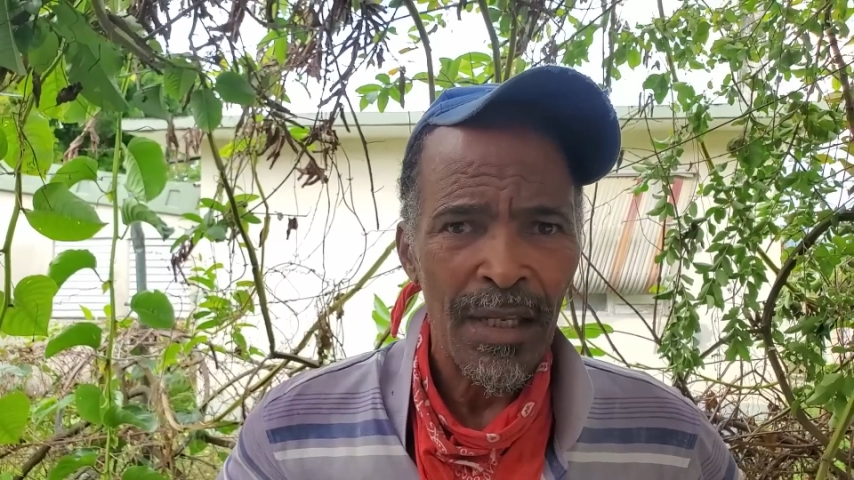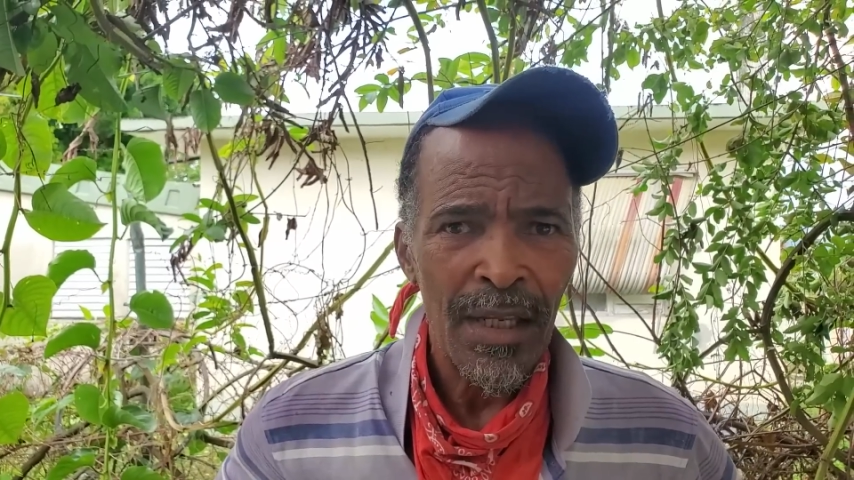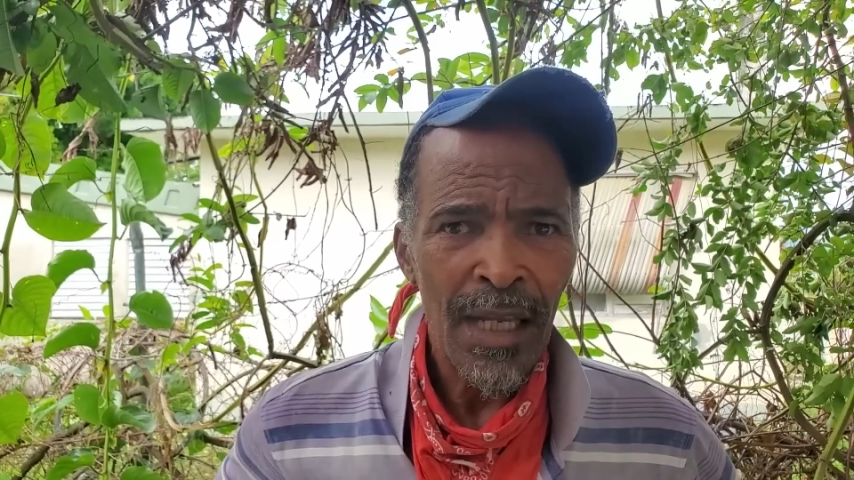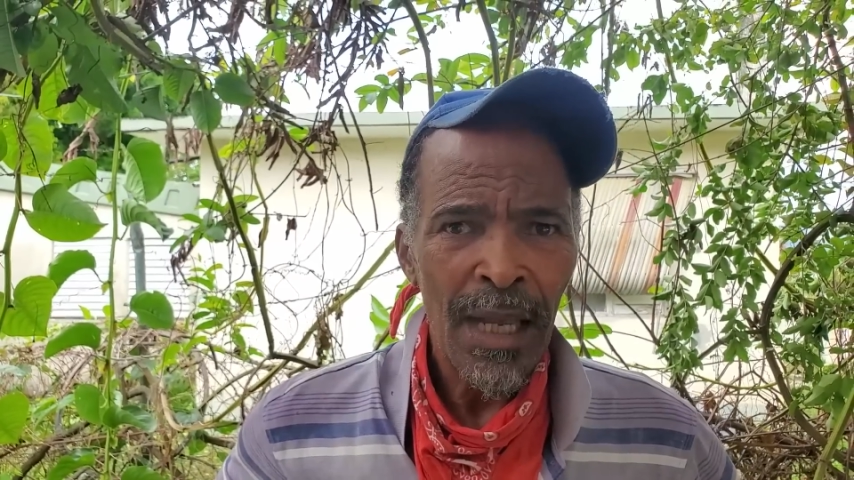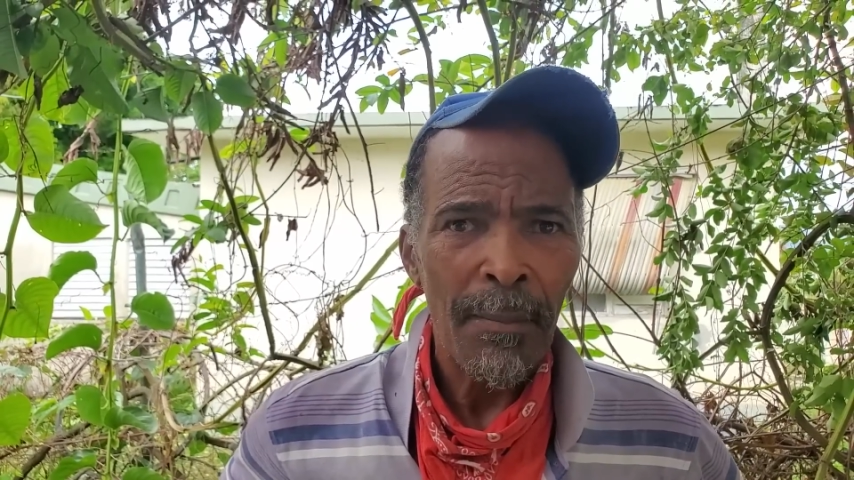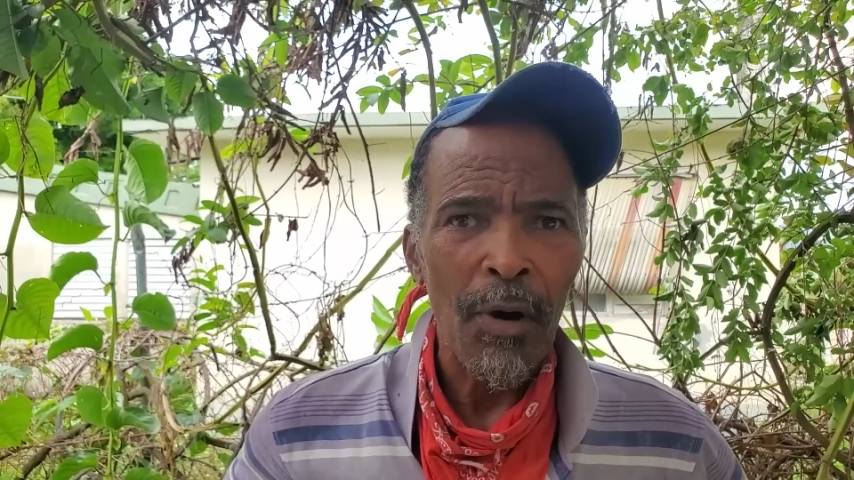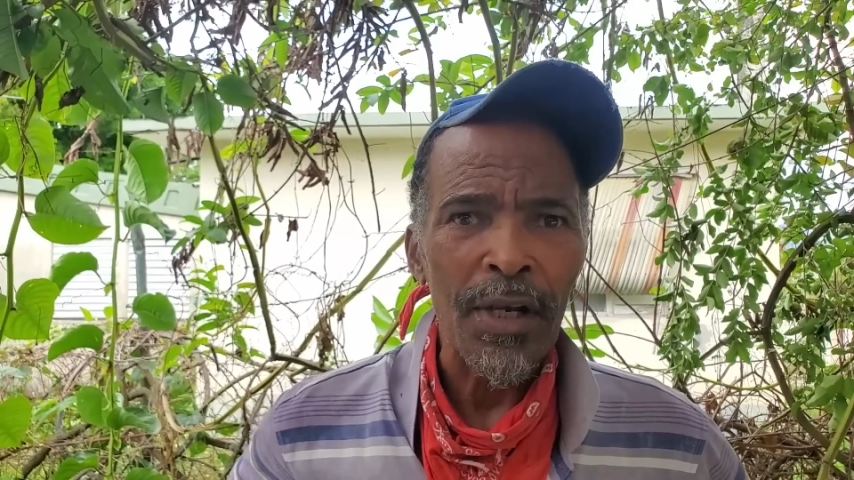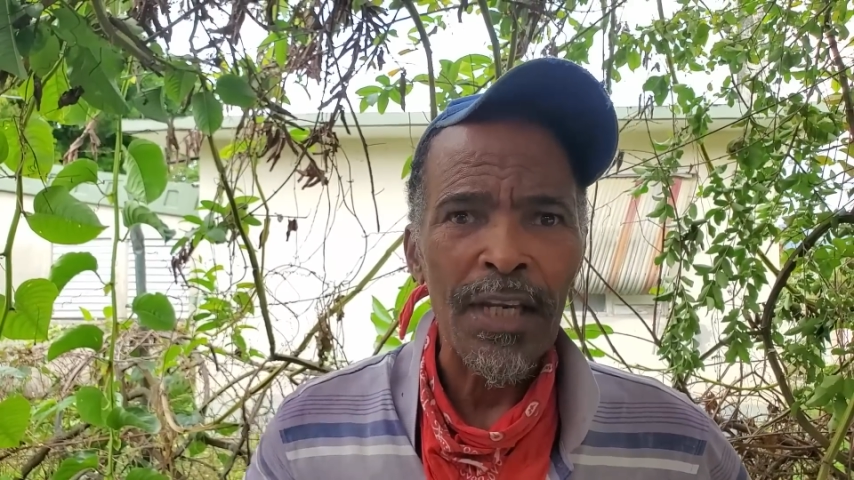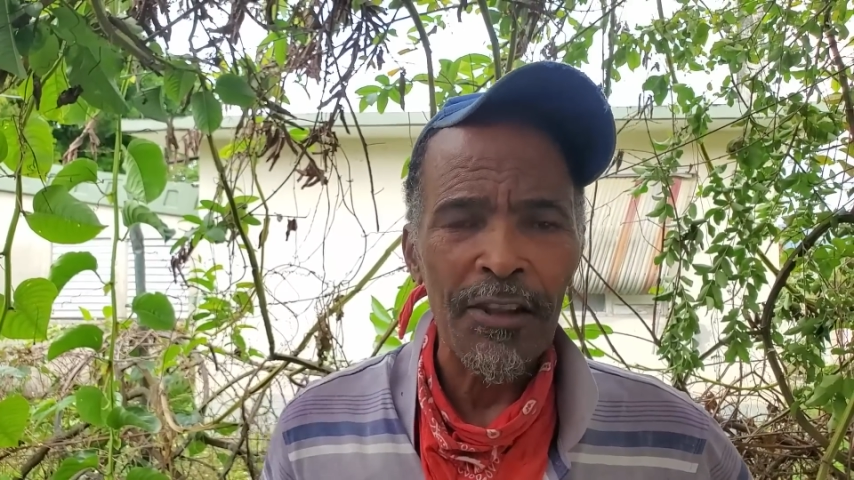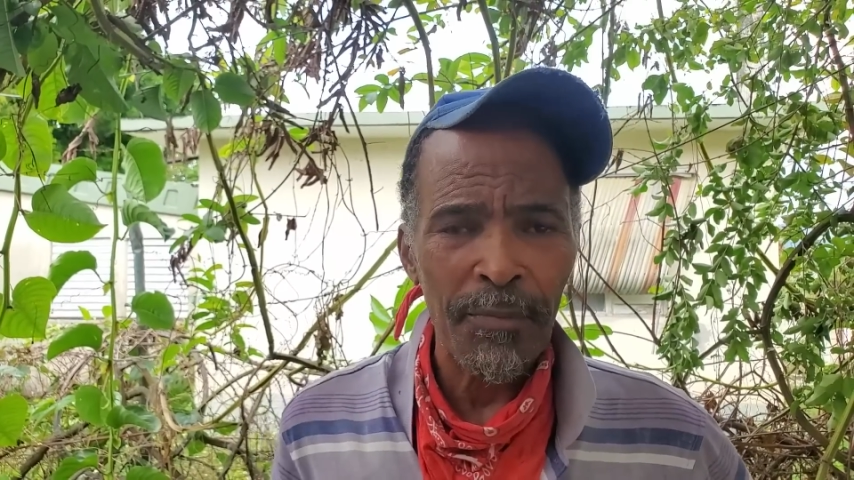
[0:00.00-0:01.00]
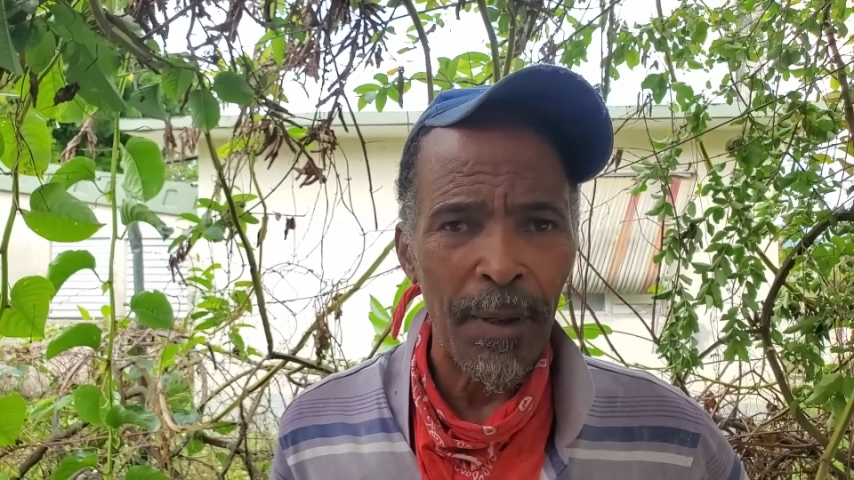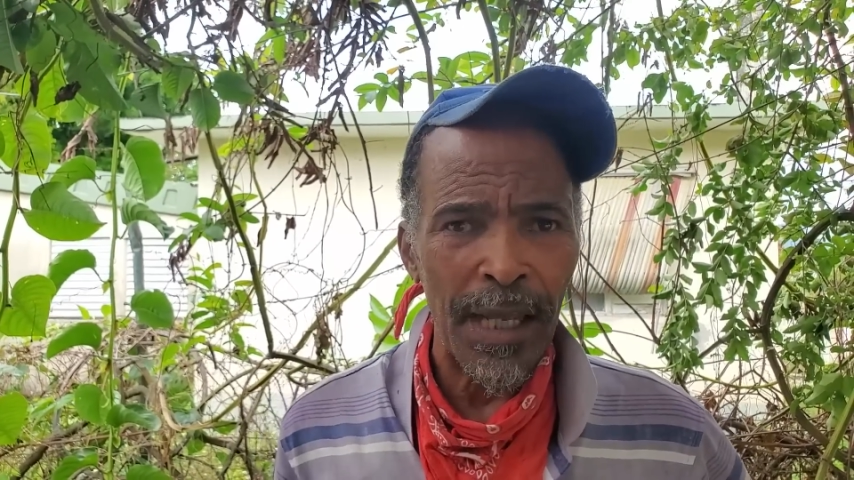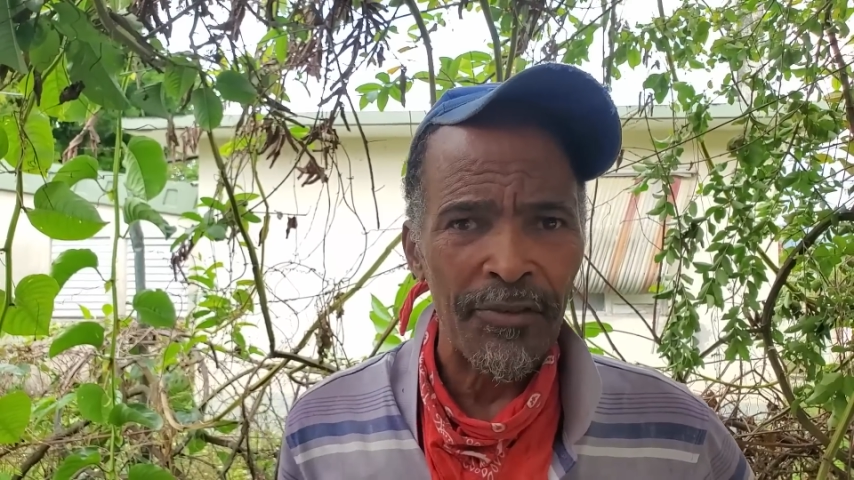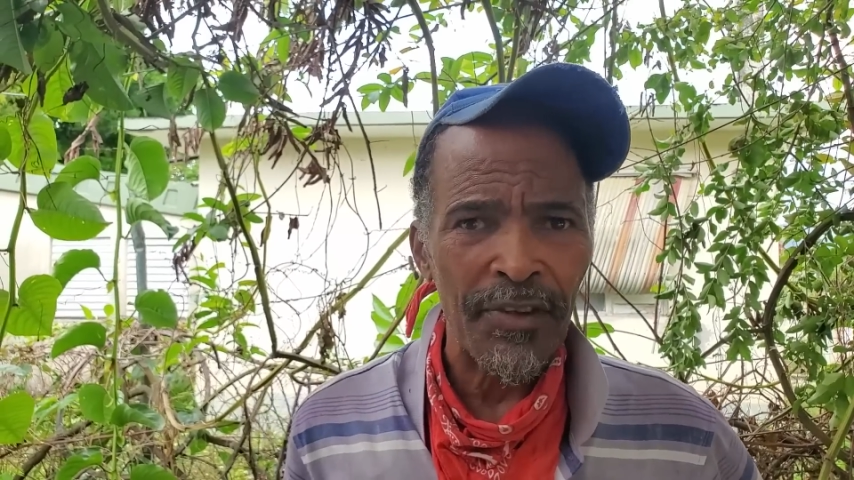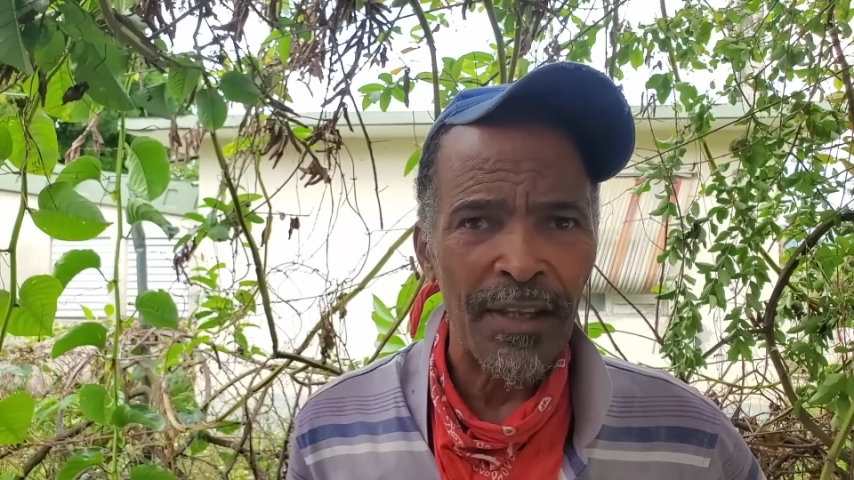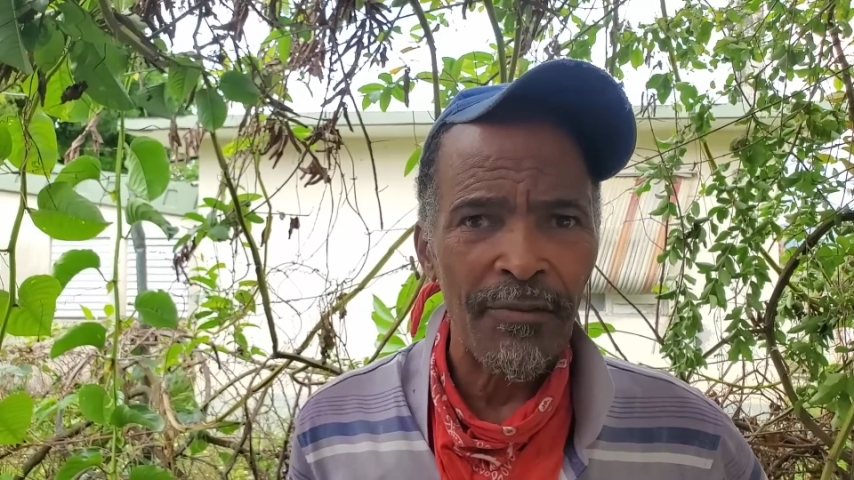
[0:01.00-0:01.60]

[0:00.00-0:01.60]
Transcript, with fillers: So let me ask you, this place is